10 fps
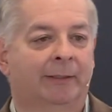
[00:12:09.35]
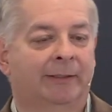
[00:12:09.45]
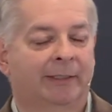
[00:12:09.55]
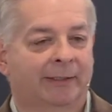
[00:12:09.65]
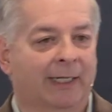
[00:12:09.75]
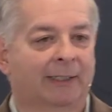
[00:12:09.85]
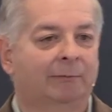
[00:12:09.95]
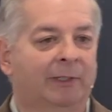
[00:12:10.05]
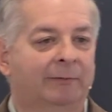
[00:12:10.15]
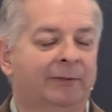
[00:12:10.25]
It's exactly
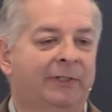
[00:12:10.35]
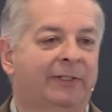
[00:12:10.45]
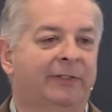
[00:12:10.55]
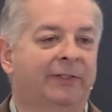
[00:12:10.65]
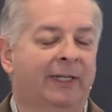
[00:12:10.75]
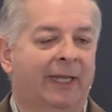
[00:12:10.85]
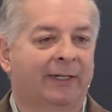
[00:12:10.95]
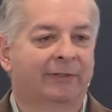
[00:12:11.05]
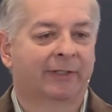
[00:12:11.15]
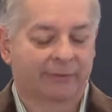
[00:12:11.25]
what Jesus
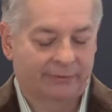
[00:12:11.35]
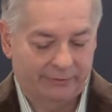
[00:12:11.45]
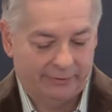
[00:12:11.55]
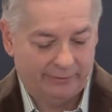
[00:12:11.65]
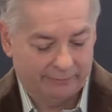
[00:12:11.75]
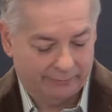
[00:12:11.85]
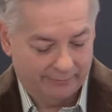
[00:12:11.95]
asked us to do.